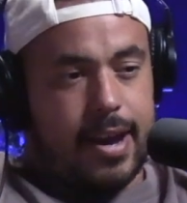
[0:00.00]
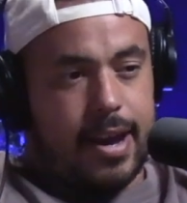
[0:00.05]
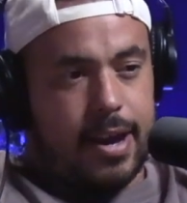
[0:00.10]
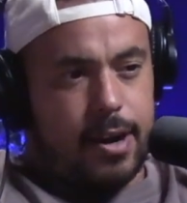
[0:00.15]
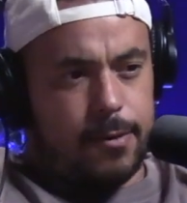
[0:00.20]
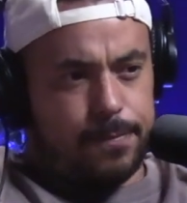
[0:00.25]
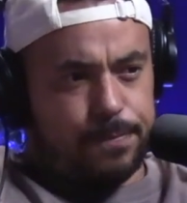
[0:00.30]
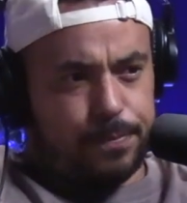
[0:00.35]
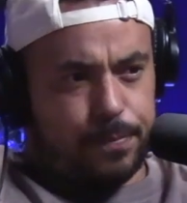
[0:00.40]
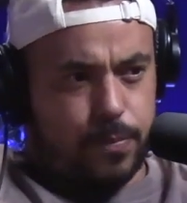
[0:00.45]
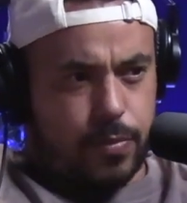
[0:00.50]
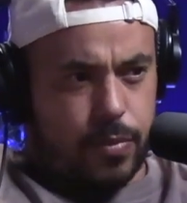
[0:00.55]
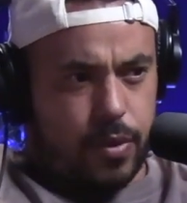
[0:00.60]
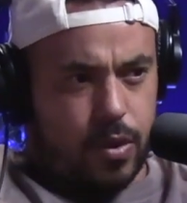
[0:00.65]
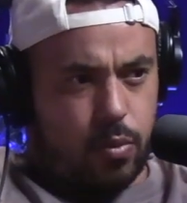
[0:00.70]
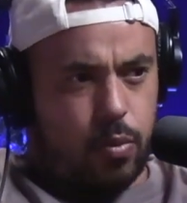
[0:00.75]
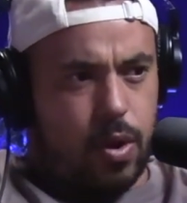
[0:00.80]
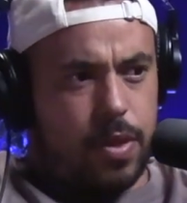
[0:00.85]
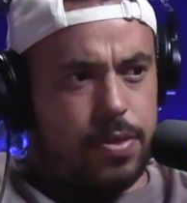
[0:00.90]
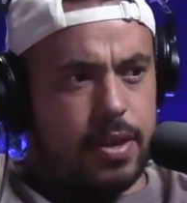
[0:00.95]
Now,
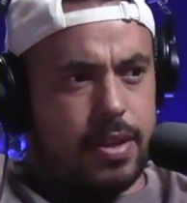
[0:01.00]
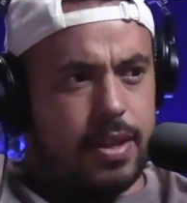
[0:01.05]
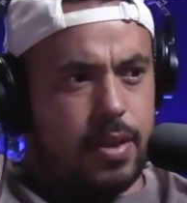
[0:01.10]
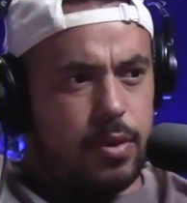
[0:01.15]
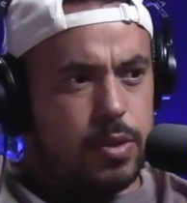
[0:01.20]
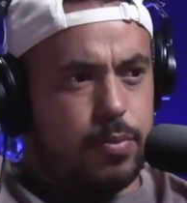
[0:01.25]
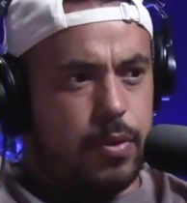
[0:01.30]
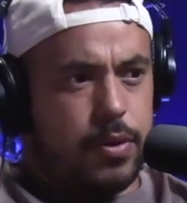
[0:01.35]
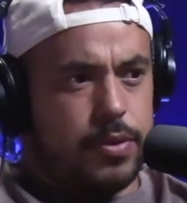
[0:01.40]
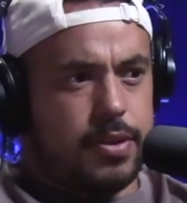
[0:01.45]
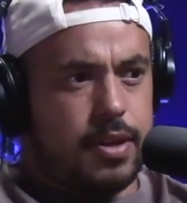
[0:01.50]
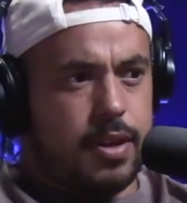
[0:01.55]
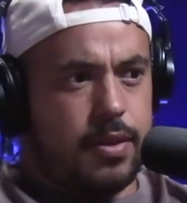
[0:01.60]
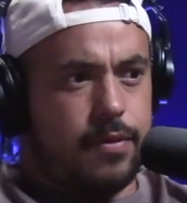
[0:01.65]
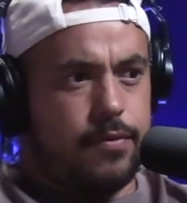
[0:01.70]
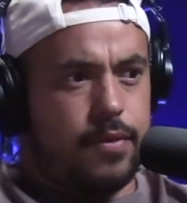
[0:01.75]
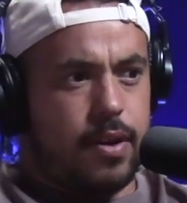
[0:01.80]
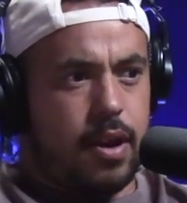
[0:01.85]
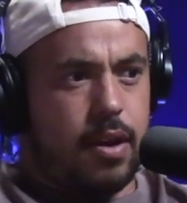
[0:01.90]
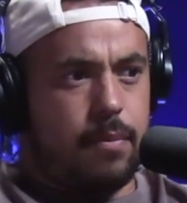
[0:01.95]
one thing that was
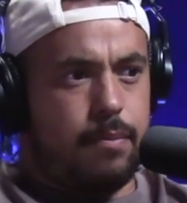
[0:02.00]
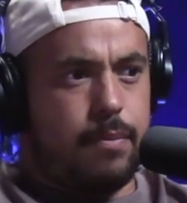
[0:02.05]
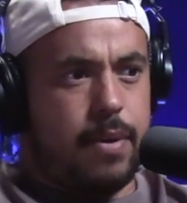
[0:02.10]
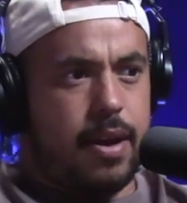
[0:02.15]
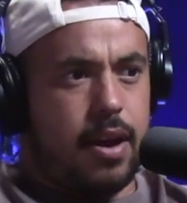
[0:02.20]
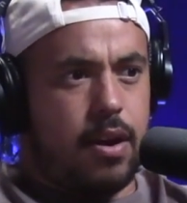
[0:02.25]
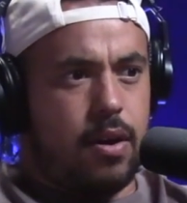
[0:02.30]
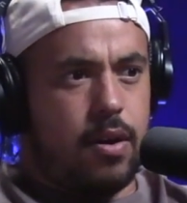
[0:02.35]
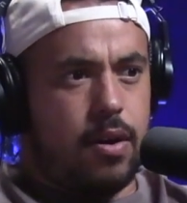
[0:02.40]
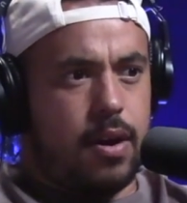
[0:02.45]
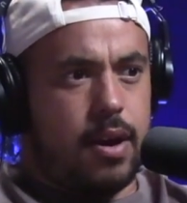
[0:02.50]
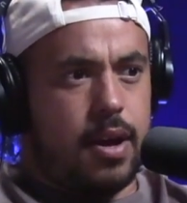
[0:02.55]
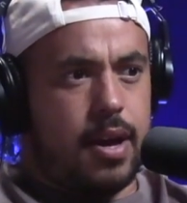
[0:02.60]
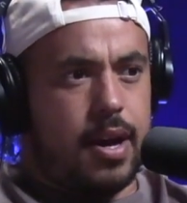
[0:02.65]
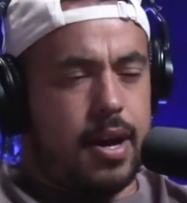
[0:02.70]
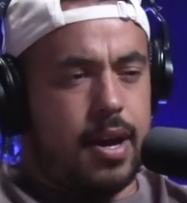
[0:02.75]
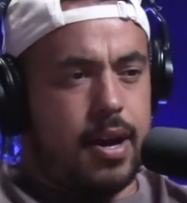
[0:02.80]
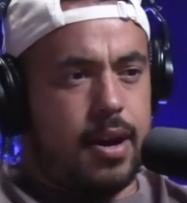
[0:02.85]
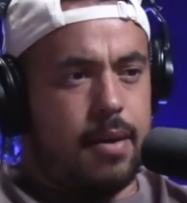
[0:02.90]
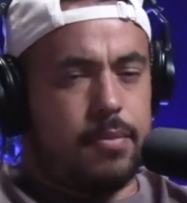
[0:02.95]
positive about
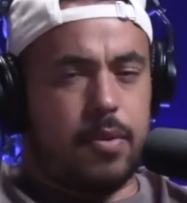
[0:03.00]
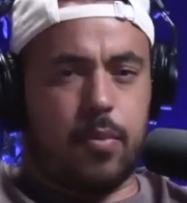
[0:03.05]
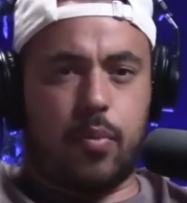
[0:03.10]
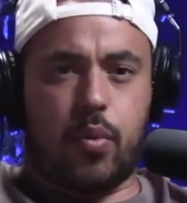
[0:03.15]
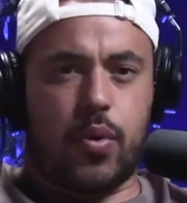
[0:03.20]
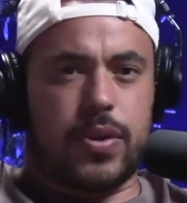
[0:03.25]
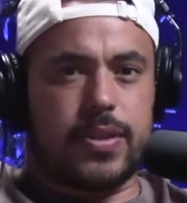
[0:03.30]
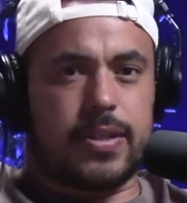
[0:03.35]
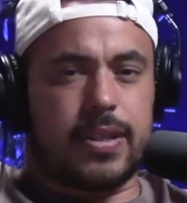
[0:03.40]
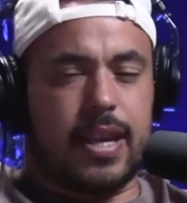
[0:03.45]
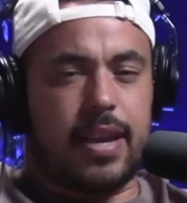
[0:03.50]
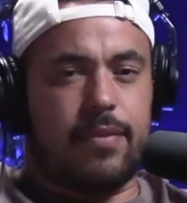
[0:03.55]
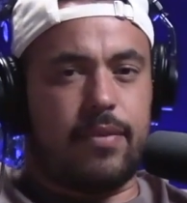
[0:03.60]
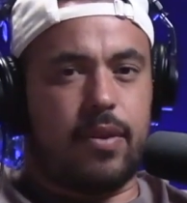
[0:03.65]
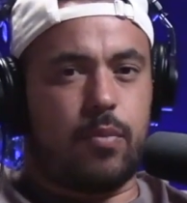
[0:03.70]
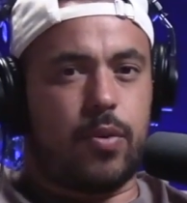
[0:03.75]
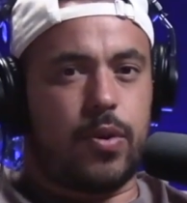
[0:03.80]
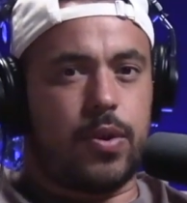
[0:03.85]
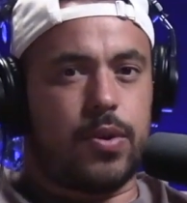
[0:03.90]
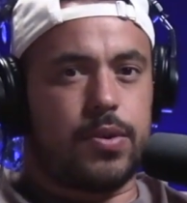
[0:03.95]
the boys
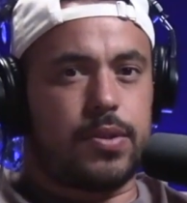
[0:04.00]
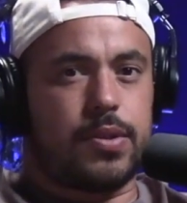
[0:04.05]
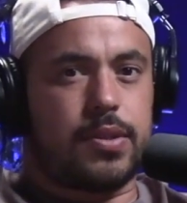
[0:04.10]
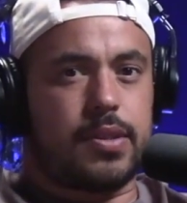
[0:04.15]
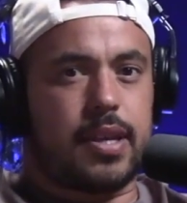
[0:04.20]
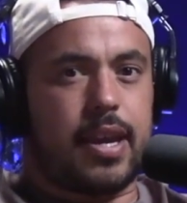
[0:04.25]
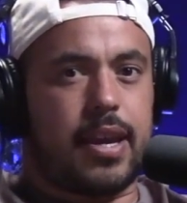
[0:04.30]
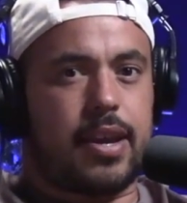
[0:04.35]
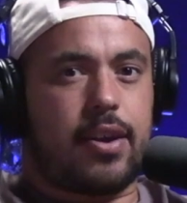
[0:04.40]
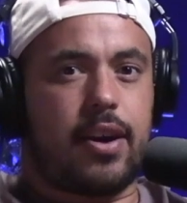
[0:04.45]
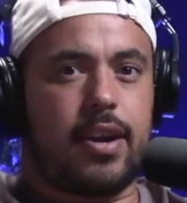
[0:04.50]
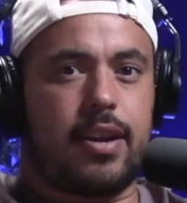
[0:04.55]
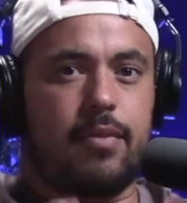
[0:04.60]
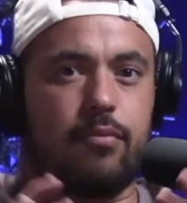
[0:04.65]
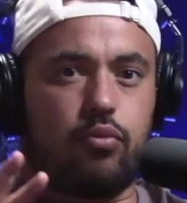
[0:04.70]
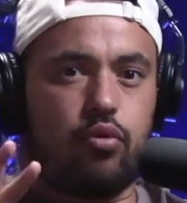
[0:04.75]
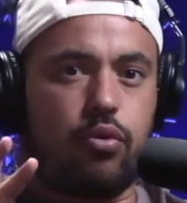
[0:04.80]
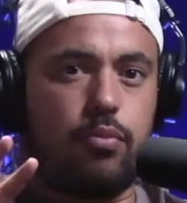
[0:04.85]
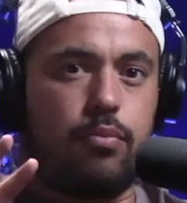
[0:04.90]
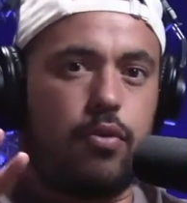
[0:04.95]
leaving was it
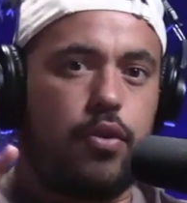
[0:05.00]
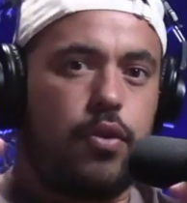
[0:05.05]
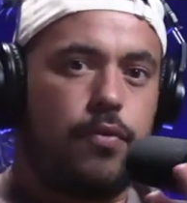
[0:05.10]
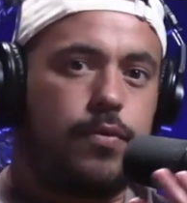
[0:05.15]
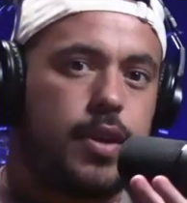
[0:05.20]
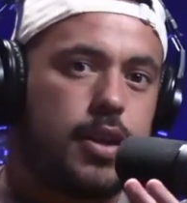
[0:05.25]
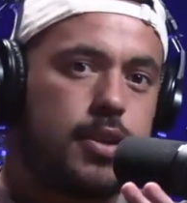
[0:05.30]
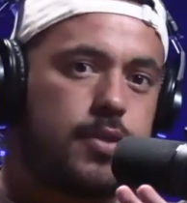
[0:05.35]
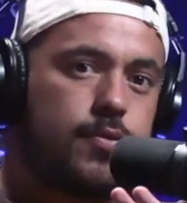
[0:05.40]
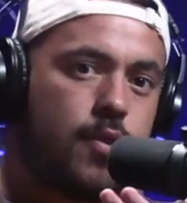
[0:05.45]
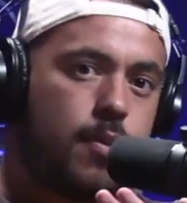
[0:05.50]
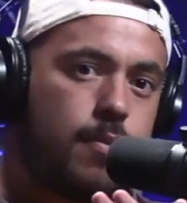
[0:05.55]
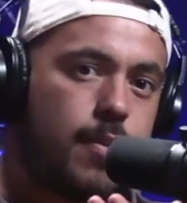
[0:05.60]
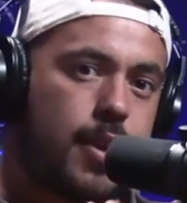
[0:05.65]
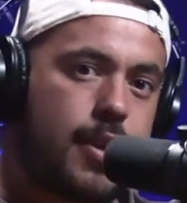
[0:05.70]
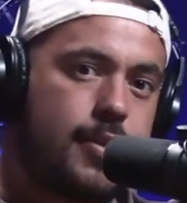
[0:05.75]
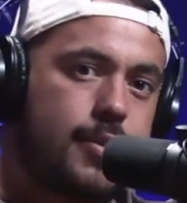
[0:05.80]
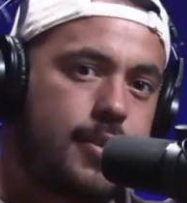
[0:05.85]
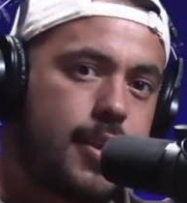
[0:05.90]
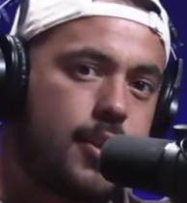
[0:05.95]
kind of removed us
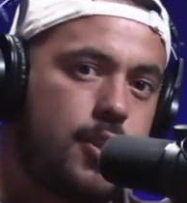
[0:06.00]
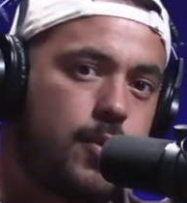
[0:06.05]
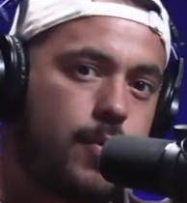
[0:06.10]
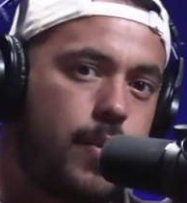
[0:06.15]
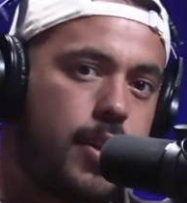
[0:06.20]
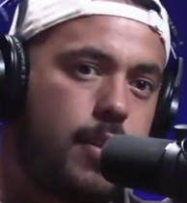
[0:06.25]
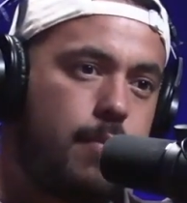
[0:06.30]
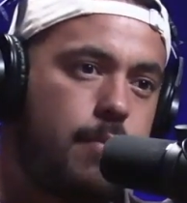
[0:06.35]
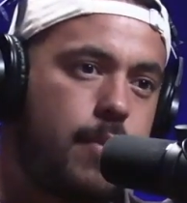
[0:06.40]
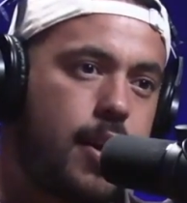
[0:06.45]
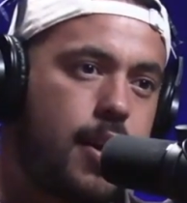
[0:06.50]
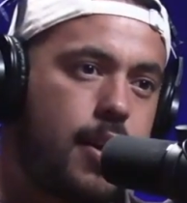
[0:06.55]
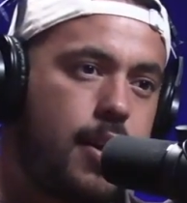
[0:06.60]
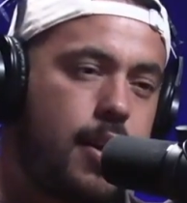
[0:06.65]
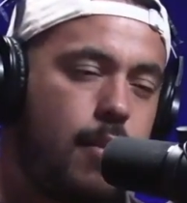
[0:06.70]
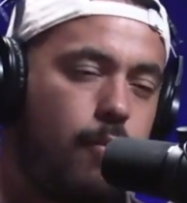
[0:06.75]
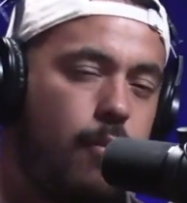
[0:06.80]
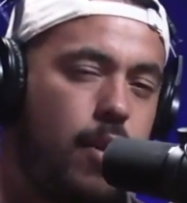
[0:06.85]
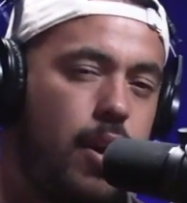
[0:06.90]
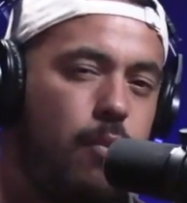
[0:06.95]
from like a saturated
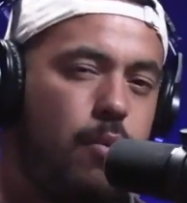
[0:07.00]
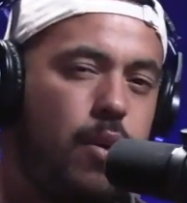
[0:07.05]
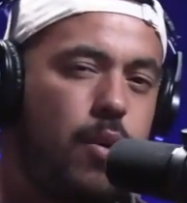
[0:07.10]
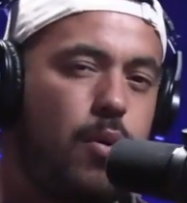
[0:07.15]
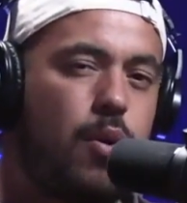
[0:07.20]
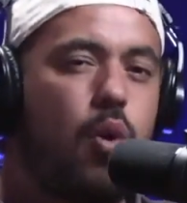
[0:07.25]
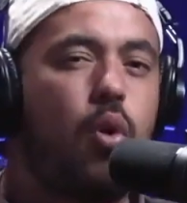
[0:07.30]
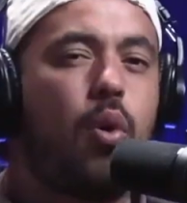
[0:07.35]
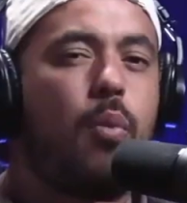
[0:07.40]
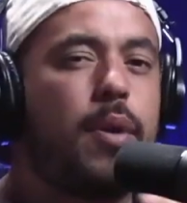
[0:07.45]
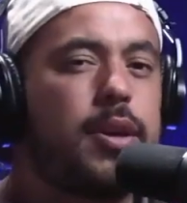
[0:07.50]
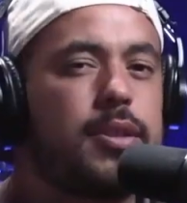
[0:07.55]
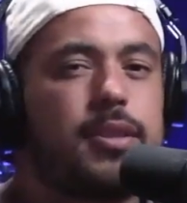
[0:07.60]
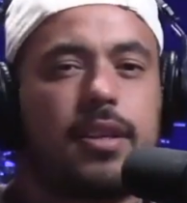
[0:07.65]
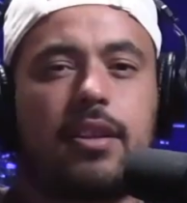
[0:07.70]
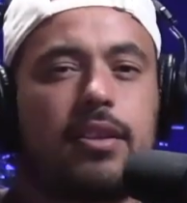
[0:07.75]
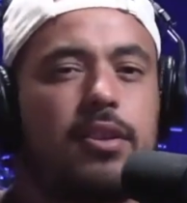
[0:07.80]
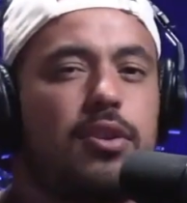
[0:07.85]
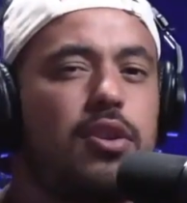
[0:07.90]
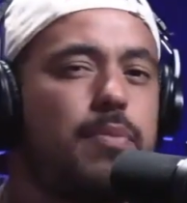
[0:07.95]
market where we were
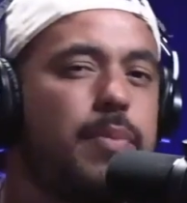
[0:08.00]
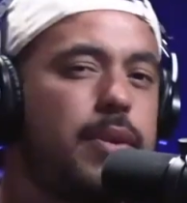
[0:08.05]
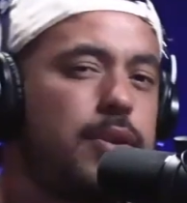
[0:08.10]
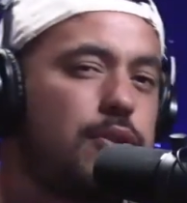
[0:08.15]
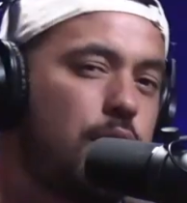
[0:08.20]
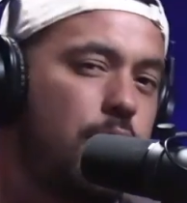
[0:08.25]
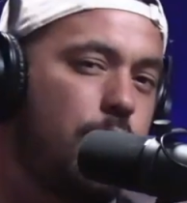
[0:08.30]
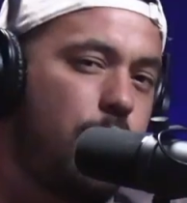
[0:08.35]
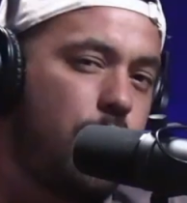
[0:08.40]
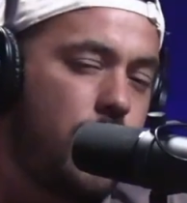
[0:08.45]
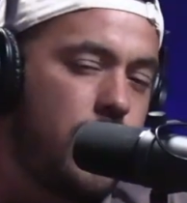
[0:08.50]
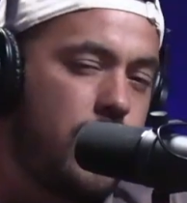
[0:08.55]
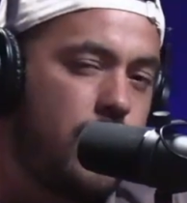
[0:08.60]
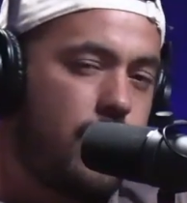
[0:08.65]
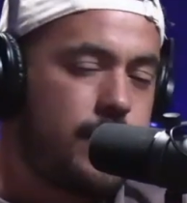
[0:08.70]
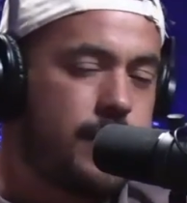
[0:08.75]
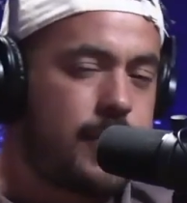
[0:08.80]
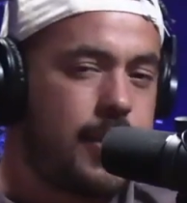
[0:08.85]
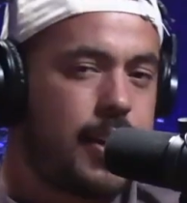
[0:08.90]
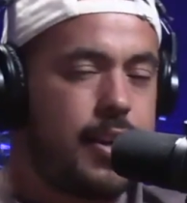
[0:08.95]
almost a little bit too
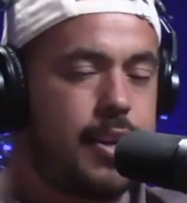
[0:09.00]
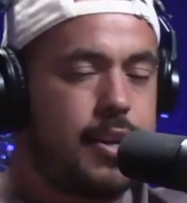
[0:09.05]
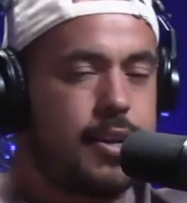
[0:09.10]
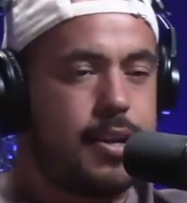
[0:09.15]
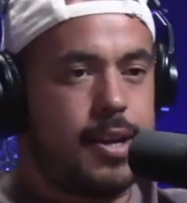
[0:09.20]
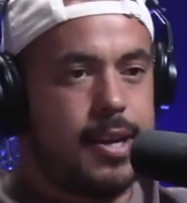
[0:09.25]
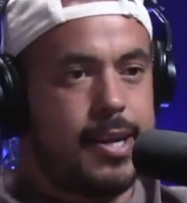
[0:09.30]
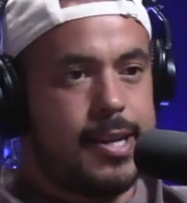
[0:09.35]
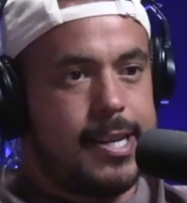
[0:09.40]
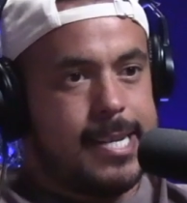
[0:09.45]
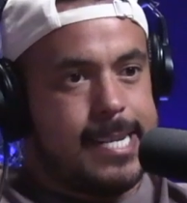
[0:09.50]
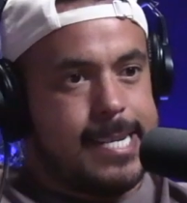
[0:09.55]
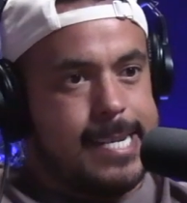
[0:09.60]
footy orientated.